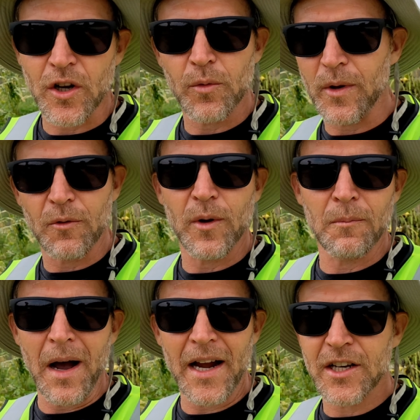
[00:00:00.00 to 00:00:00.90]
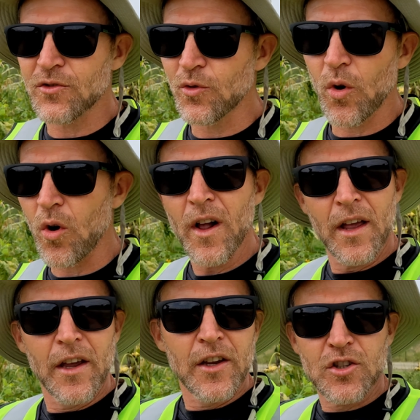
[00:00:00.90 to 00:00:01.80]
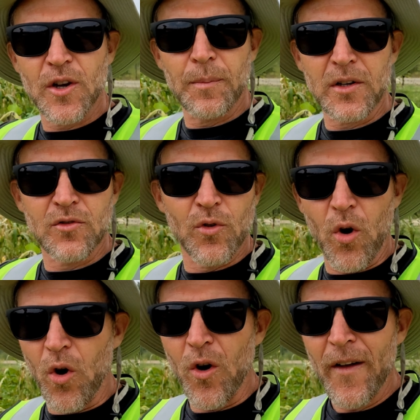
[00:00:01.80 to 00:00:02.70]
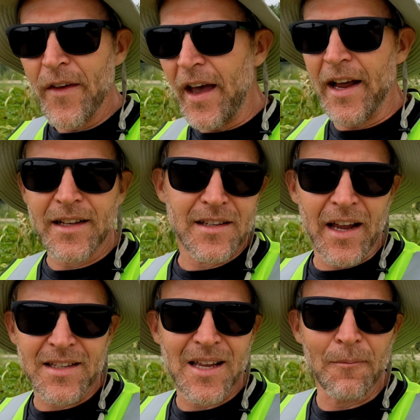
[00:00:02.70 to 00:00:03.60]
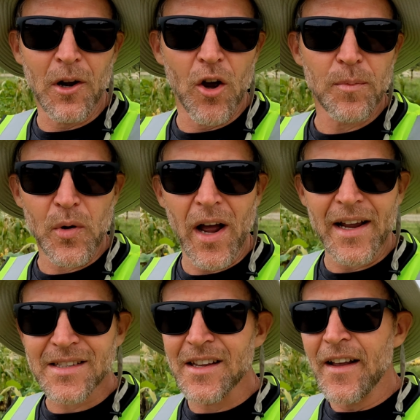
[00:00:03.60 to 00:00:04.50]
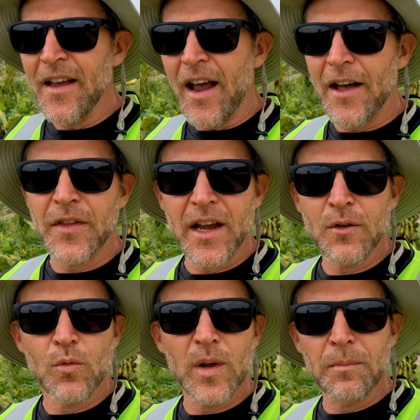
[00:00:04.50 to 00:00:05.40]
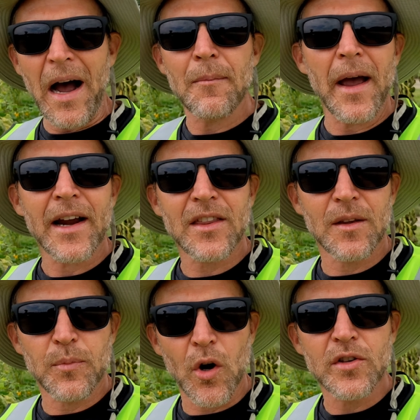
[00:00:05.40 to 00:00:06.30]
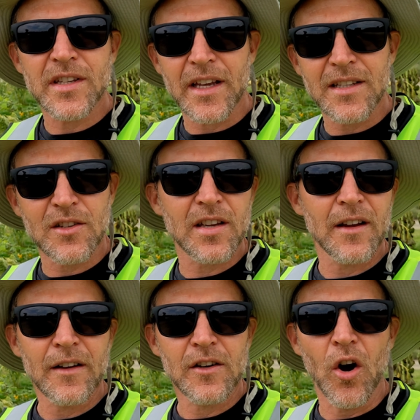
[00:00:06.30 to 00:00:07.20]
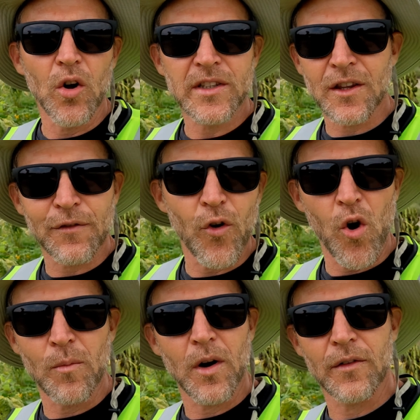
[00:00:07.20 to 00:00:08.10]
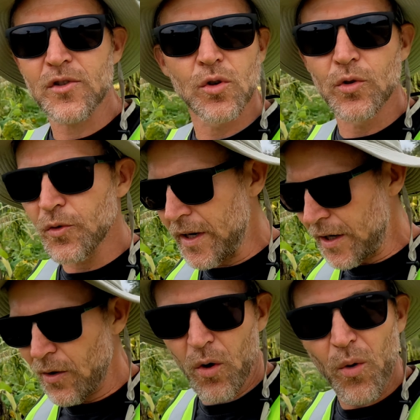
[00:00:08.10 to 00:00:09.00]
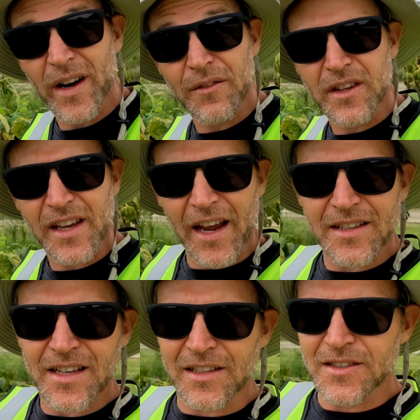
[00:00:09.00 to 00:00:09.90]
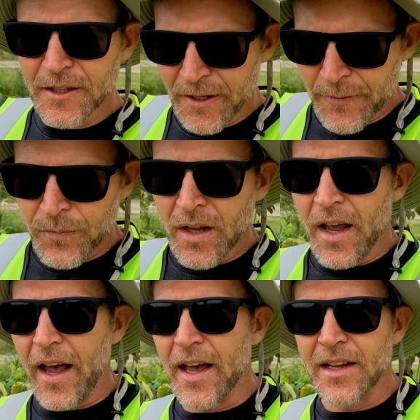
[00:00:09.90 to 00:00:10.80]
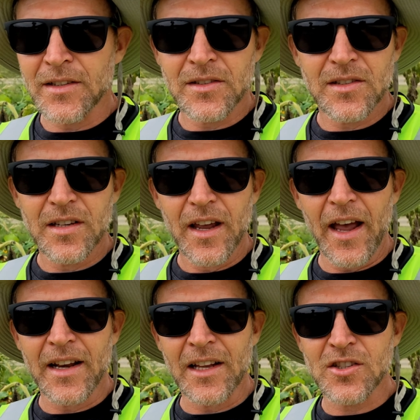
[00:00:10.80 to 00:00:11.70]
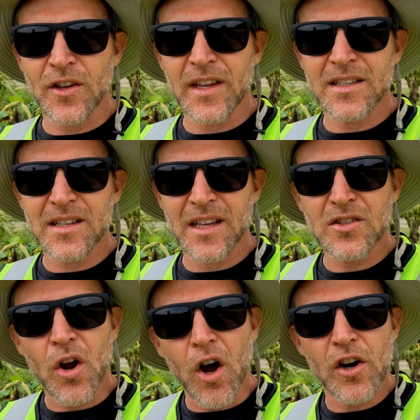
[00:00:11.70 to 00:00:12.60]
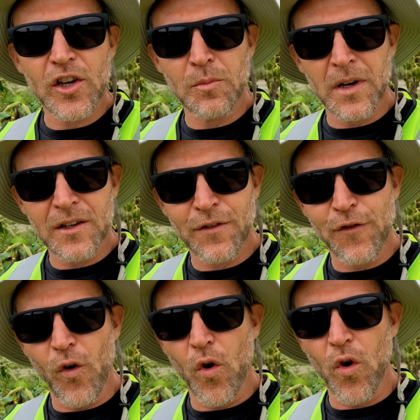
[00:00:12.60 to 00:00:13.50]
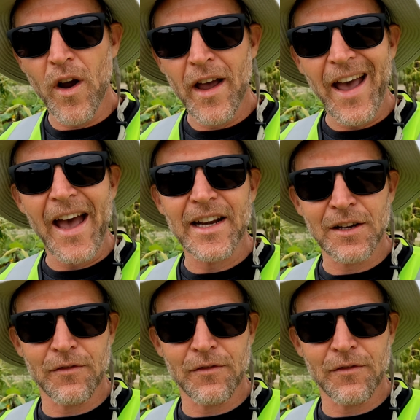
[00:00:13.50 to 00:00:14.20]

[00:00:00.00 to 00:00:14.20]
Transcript: we'll mine it raw, ship it raw at some low price, and then we'll buy back the processed gold in the form of jewelry or whatever the case is. And so there's an argument for adding